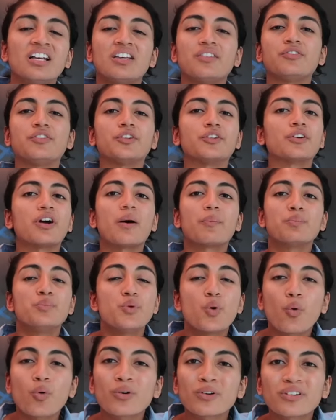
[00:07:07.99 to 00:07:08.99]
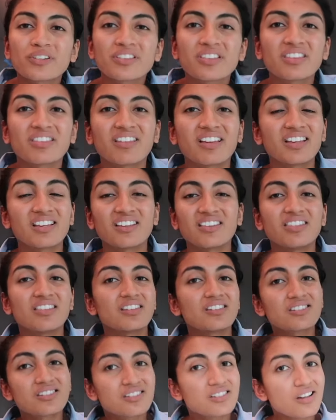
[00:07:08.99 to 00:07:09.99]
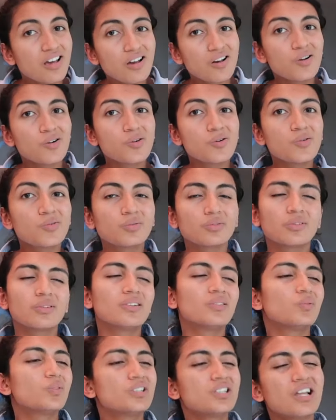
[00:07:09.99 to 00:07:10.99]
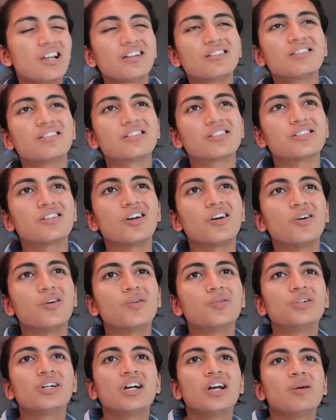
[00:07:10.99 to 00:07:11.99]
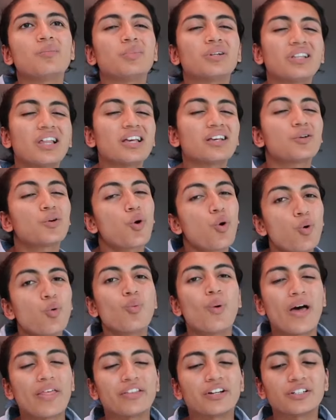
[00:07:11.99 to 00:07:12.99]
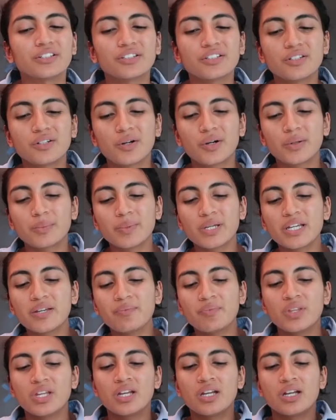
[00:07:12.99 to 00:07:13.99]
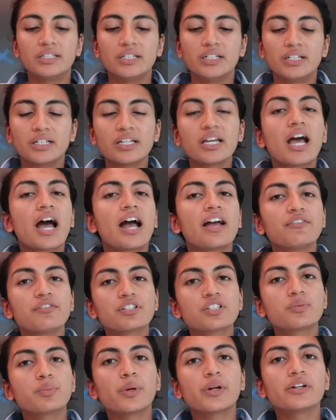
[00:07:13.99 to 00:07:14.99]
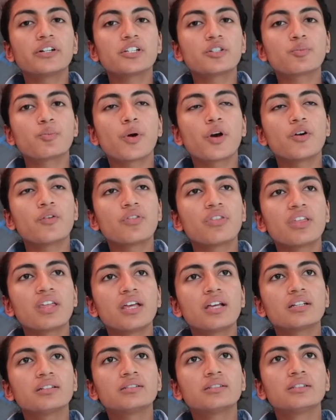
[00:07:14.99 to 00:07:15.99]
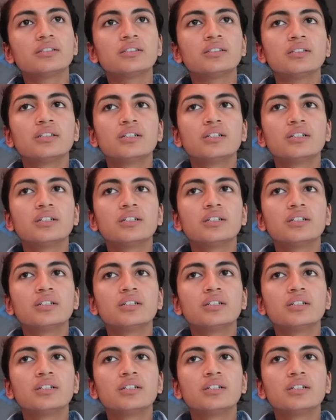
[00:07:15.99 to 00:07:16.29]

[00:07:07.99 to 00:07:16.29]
If you're up north, like in the snow, not, well, not in the snow, but like cold weather, you know what I mean? Yeah, I've experienced both and